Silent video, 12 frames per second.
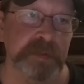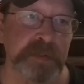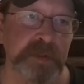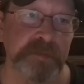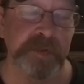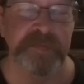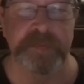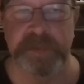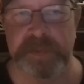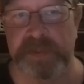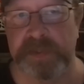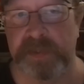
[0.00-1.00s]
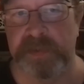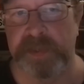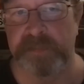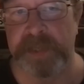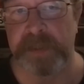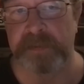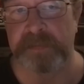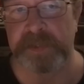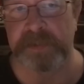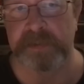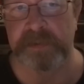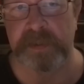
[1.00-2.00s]
So if you have a bunch of sodium
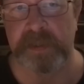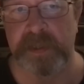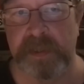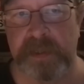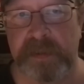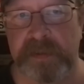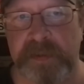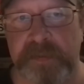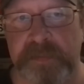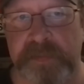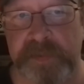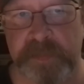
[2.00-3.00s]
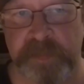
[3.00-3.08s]
atoms and you